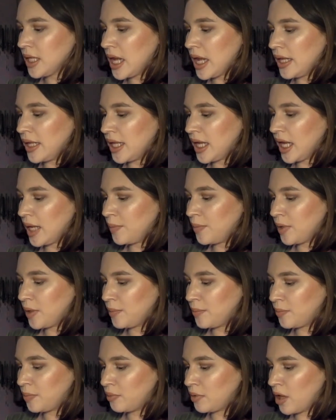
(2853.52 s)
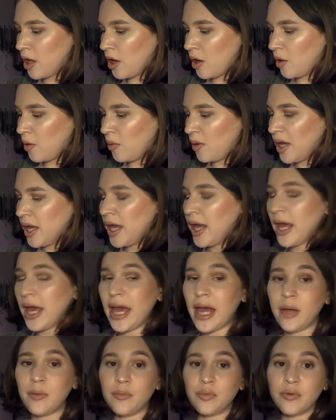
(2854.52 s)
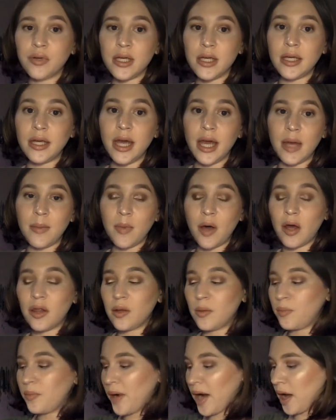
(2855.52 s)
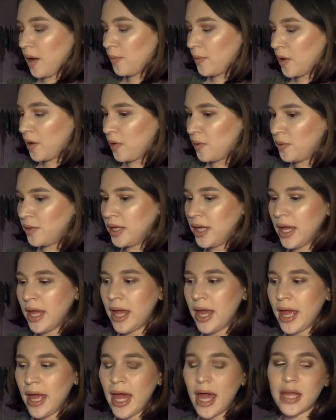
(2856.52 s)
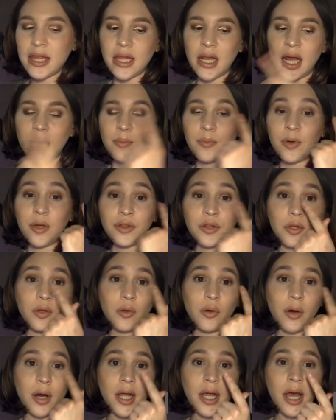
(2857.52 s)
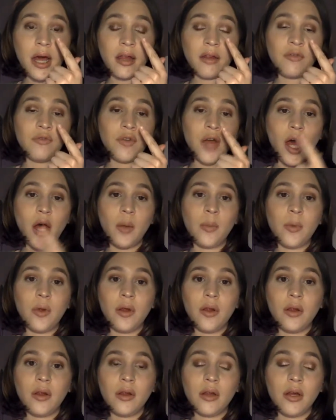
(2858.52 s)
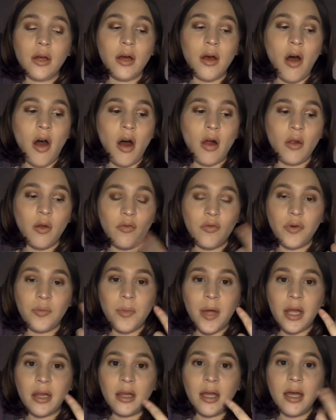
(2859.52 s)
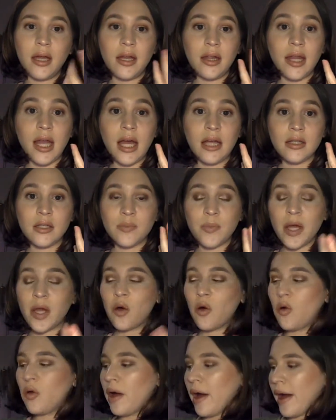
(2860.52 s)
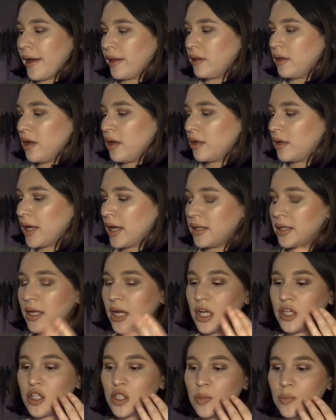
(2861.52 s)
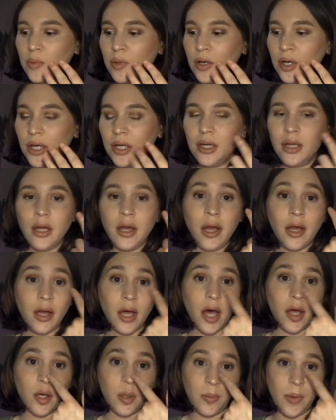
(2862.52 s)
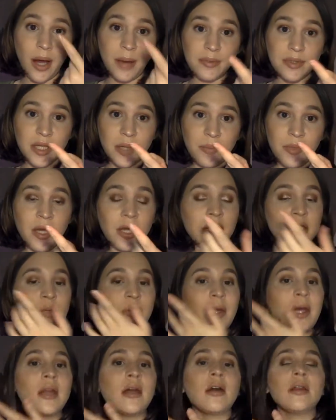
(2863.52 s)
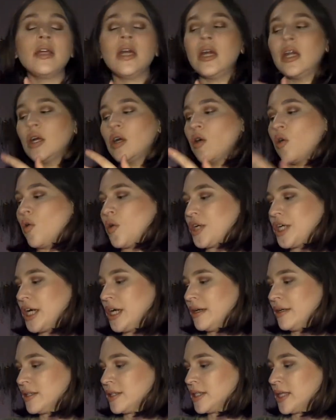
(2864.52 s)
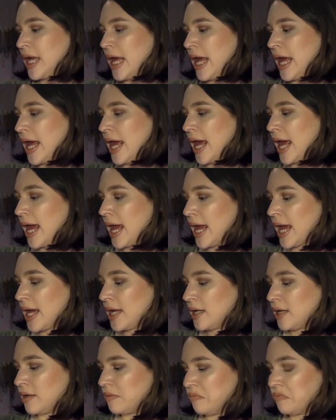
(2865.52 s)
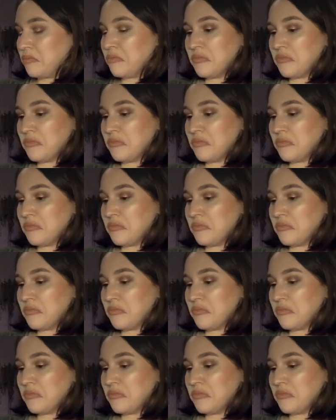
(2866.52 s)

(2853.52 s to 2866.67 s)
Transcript: And then I put Blow and Pregame on the brow bone. And then I put the L'Oreal Infallible all over my lid, and that's my whole eye look. And then I just put ColourPop's Let Me Explain on the inner corners. And